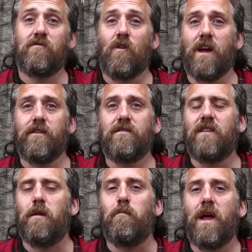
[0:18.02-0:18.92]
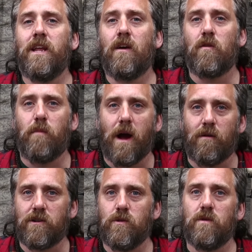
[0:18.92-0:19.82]
grinders and many other
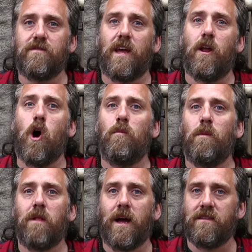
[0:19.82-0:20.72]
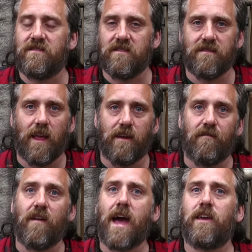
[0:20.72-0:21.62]
power tools and home appliances like
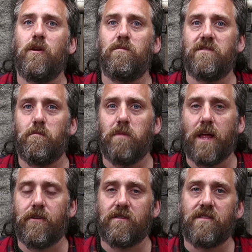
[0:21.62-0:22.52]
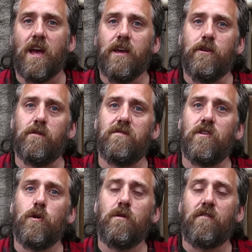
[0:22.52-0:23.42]
vacuums and blenders use
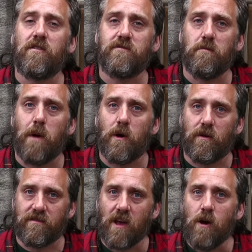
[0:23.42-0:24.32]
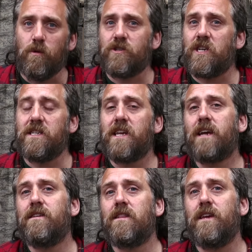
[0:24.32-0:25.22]
universal motors, which can
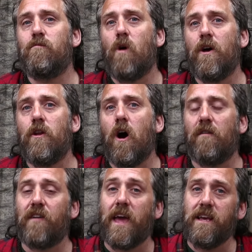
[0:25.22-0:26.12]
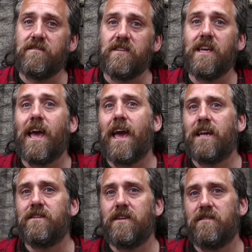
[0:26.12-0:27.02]
technically run off AC
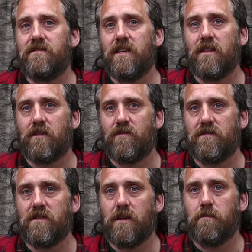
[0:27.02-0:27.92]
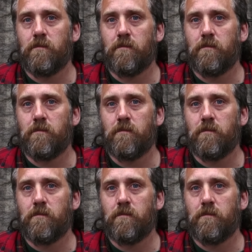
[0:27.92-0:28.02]
and DC electricity.